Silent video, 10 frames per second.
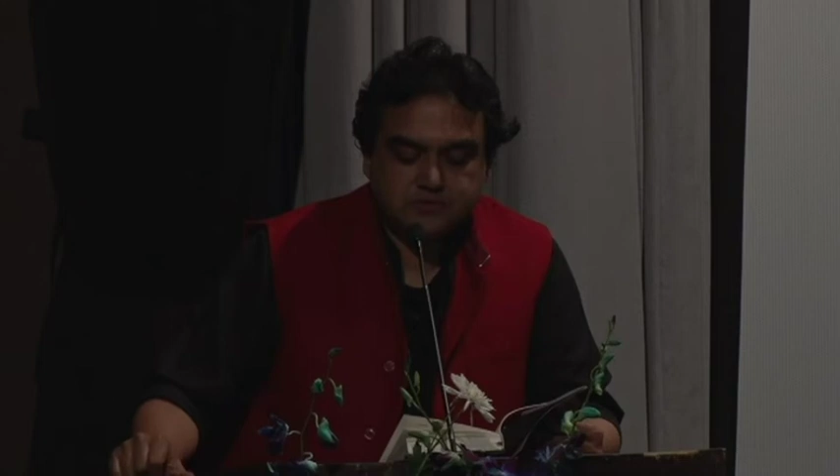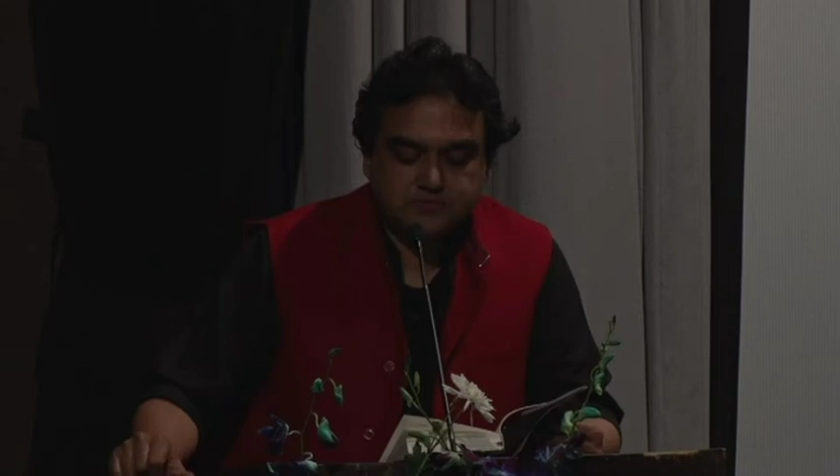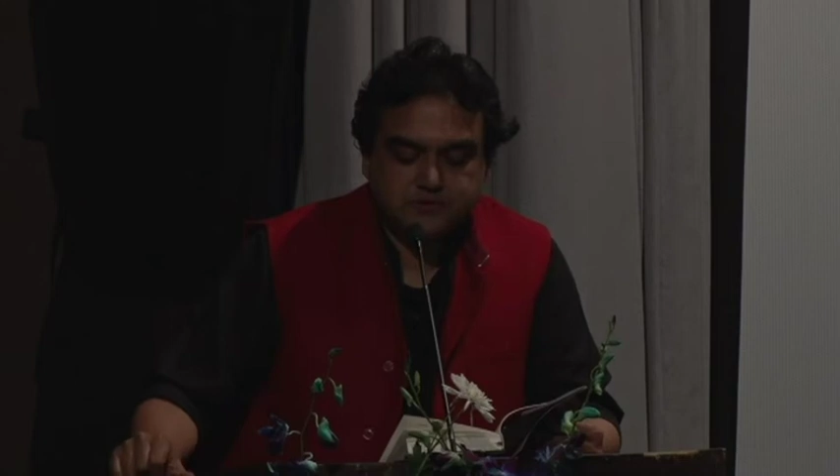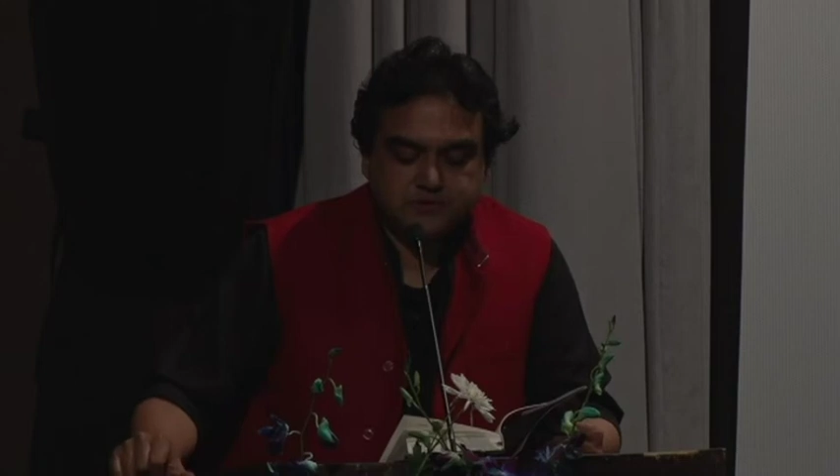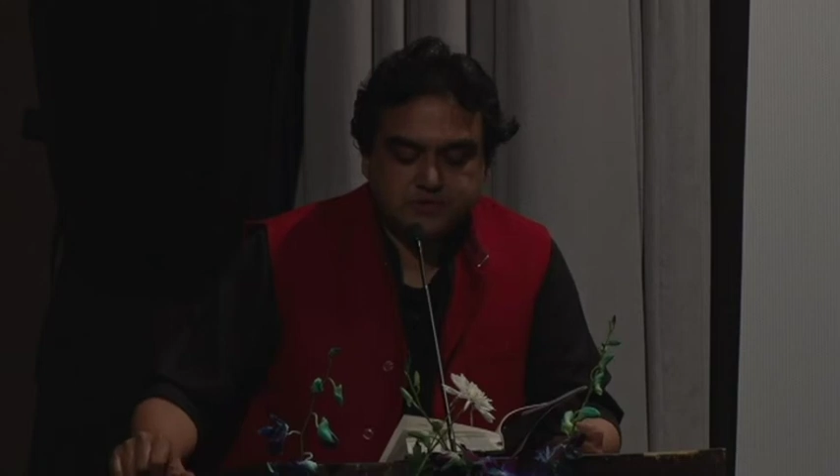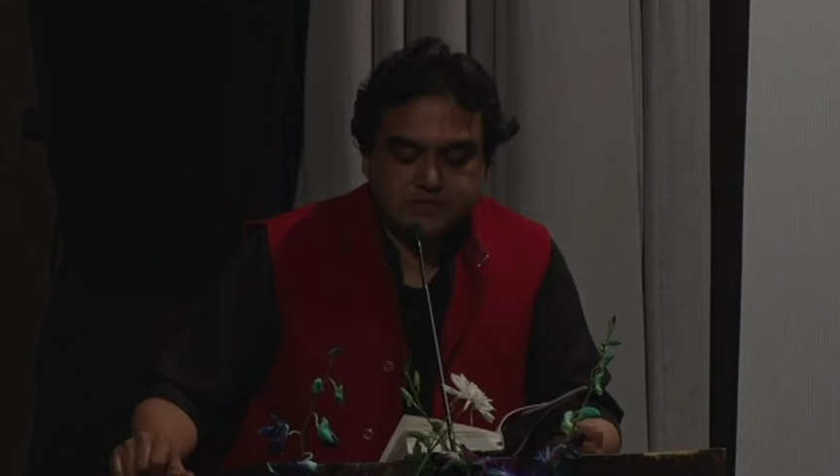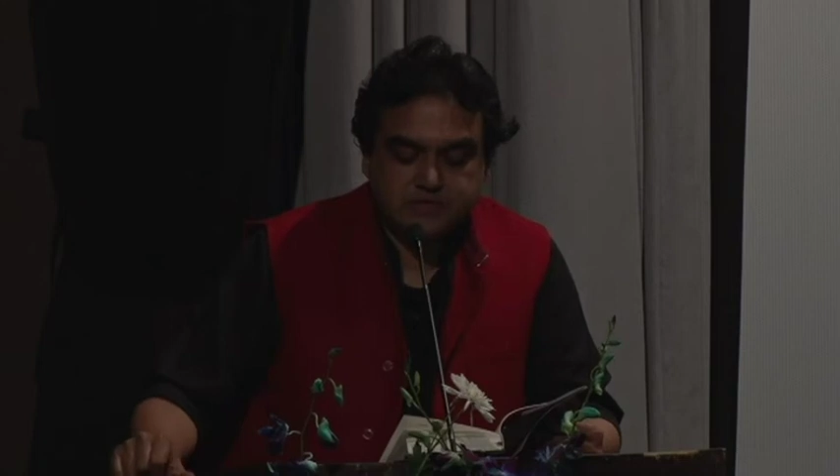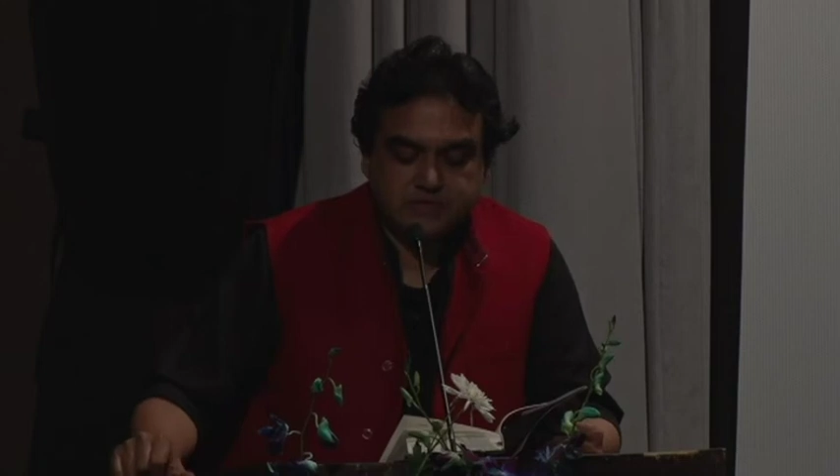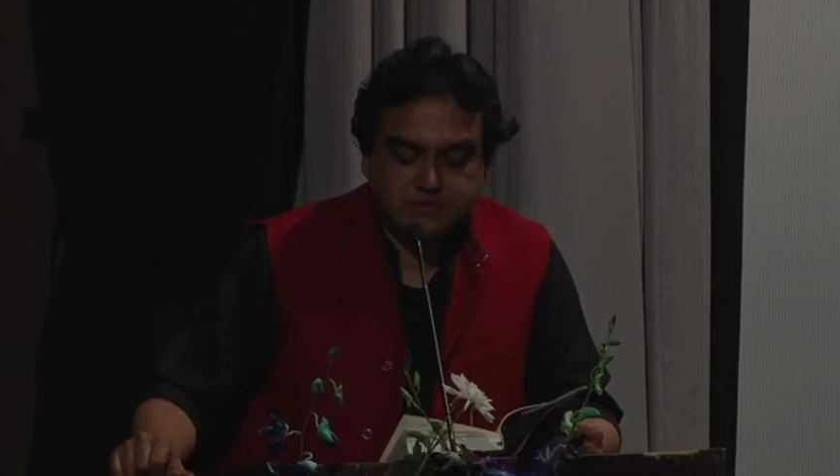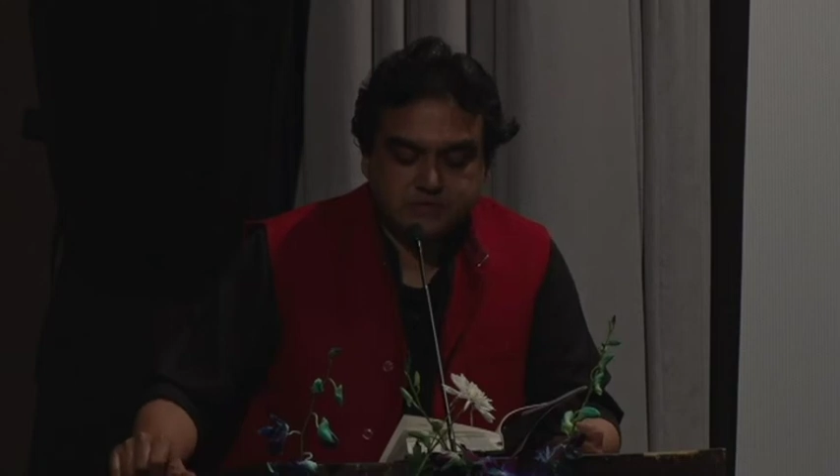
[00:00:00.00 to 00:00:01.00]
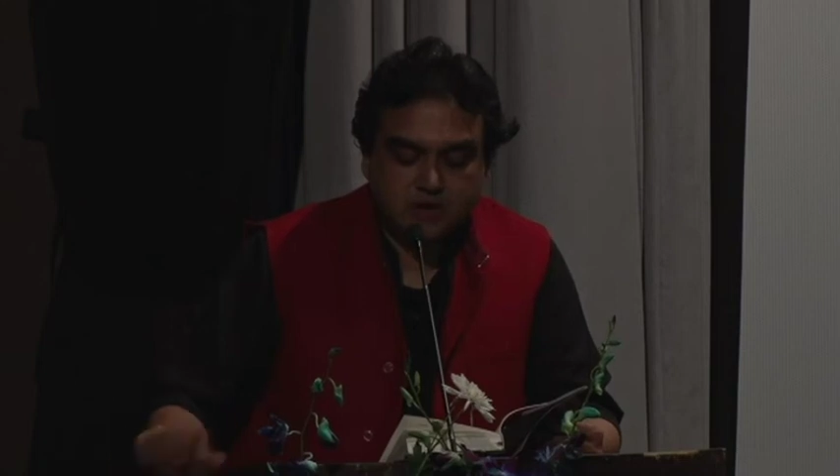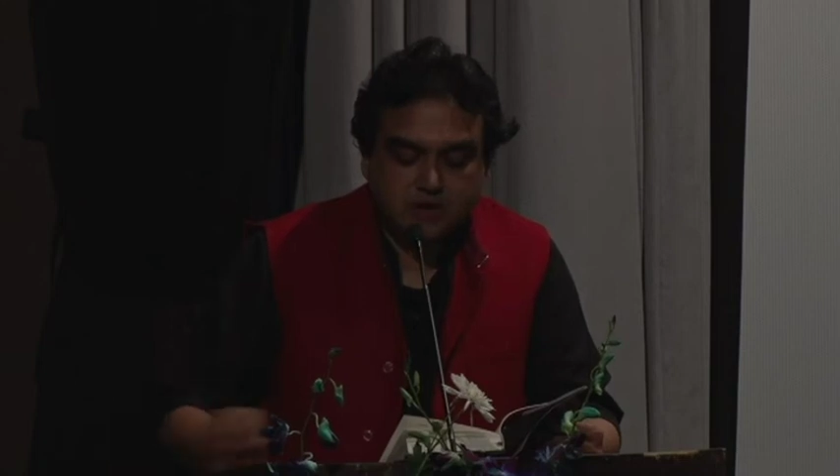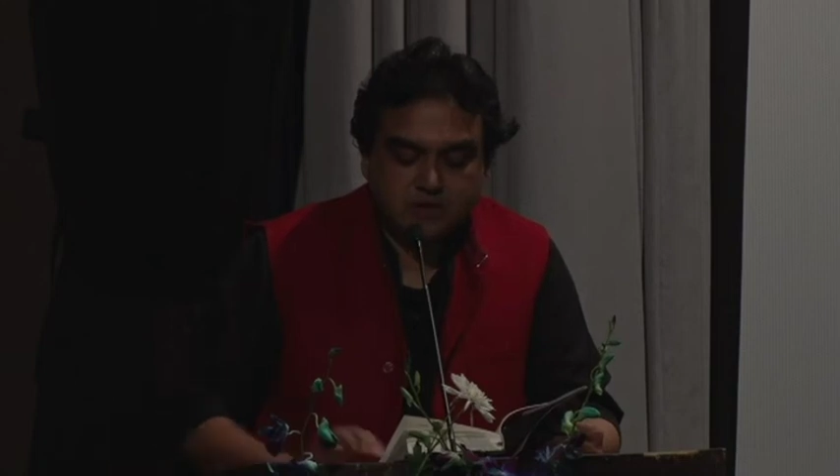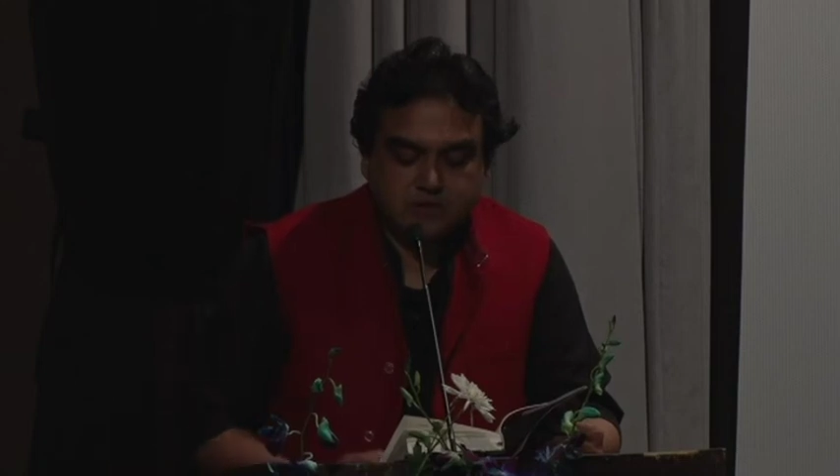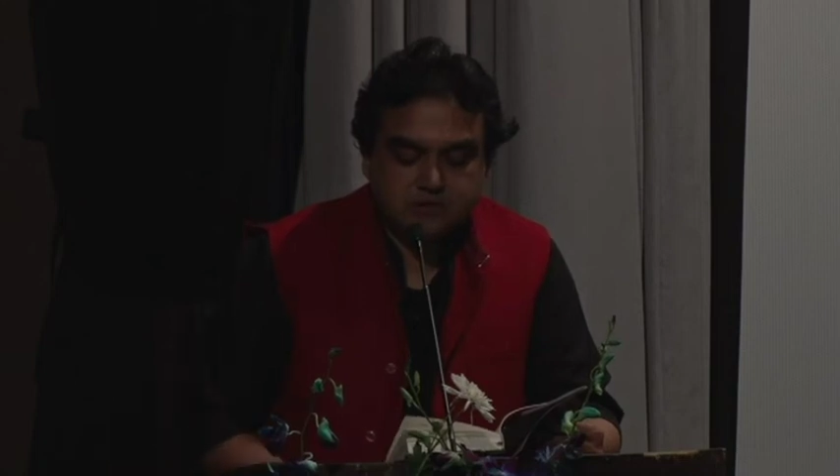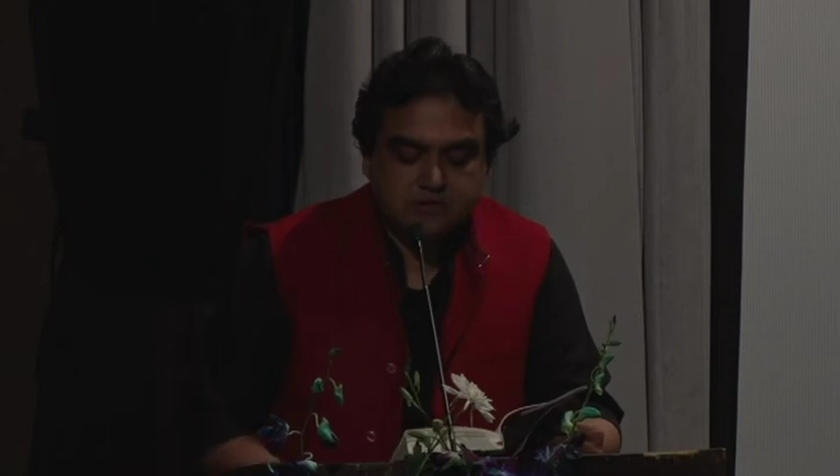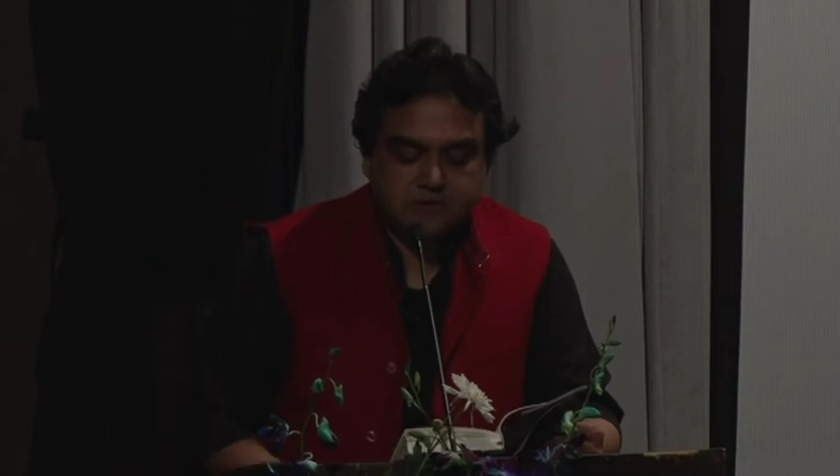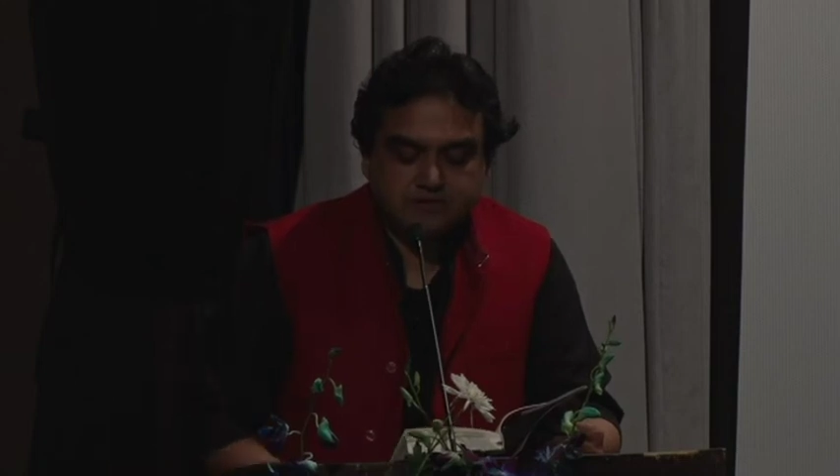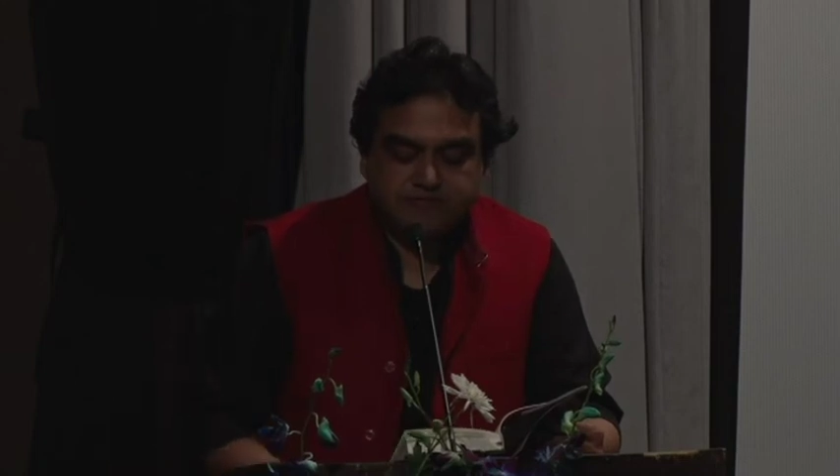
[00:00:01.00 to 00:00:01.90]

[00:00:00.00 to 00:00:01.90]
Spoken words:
of two distant dogs on